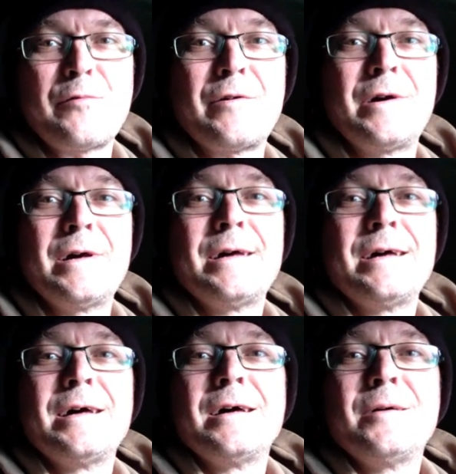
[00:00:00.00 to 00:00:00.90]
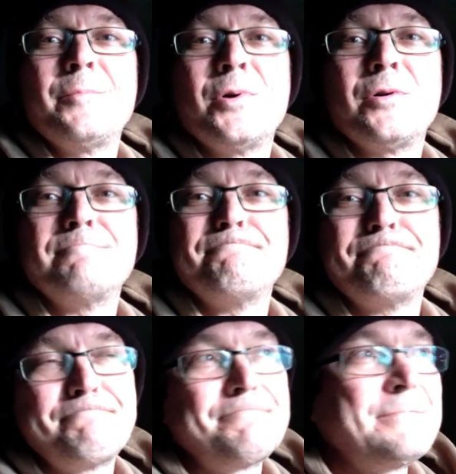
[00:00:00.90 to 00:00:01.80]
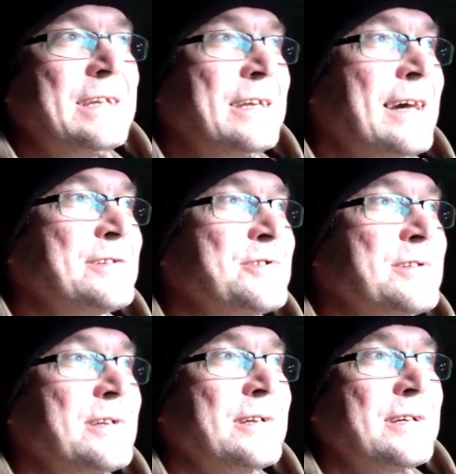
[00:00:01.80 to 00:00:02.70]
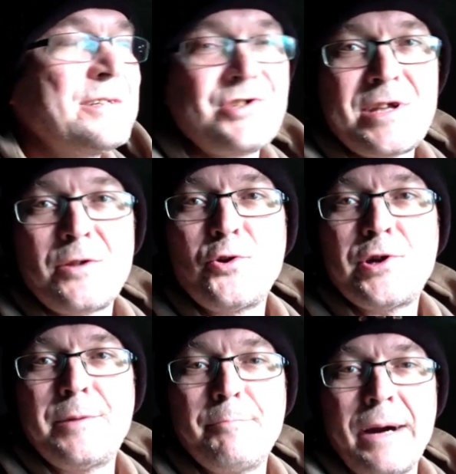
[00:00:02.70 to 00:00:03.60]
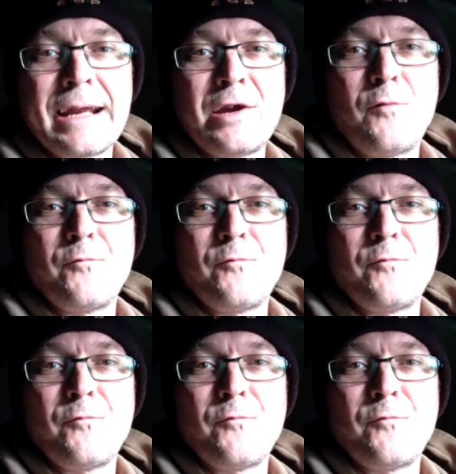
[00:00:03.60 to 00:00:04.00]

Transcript: but it hasn't. It's still looking bang on for a bite.